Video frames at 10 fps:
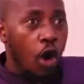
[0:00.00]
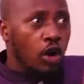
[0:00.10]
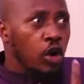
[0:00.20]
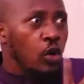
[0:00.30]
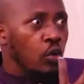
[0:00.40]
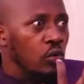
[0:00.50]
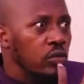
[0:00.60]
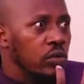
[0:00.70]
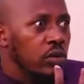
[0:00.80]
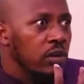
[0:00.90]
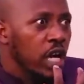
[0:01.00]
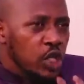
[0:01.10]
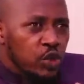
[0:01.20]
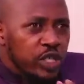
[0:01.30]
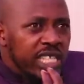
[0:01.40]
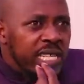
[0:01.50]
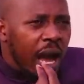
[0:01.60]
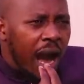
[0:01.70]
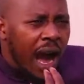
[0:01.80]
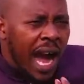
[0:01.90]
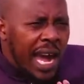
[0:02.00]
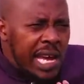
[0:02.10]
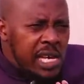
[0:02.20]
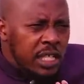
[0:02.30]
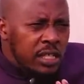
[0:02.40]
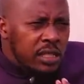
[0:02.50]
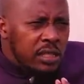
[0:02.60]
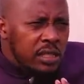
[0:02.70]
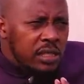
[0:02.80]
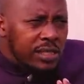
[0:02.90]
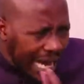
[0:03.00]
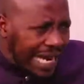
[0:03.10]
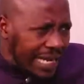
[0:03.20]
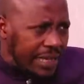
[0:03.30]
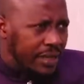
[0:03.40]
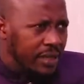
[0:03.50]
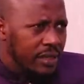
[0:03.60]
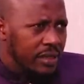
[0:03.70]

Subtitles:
Hollow. You see their eyes turn.